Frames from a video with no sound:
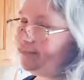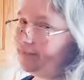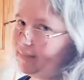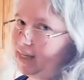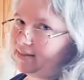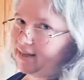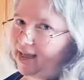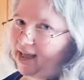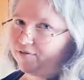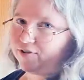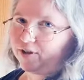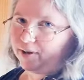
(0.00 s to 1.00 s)
it's a 1/2
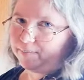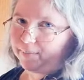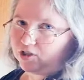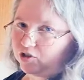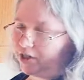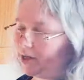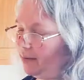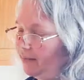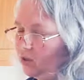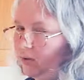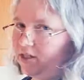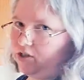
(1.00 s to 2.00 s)
cup measuring cup, so
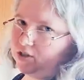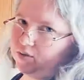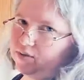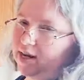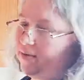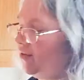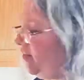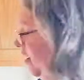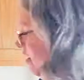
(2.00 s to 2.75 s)
I just used half of that.